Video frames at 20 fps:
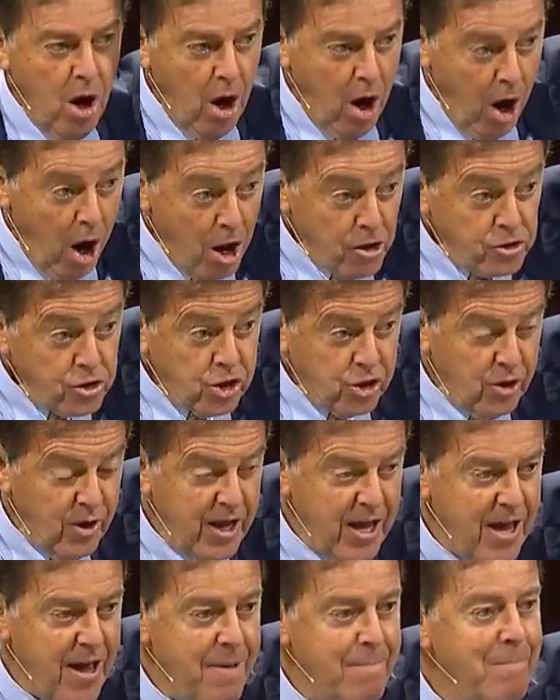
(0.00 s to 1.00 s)
unto
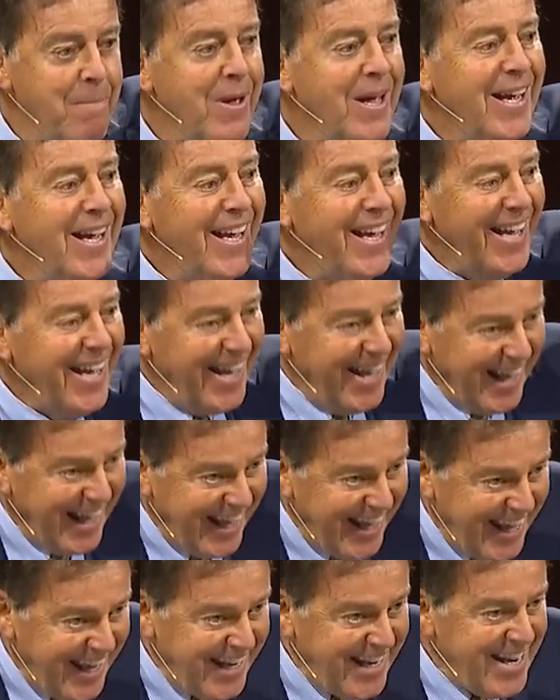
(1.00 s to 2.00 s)
him,
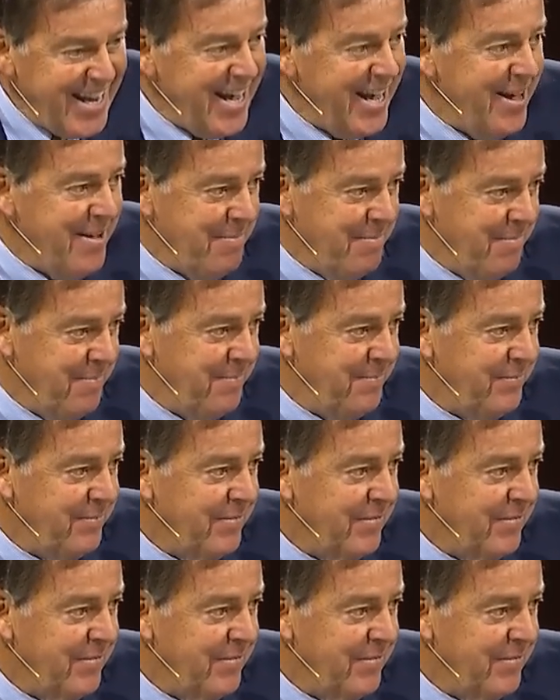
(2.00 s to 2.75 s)
in him,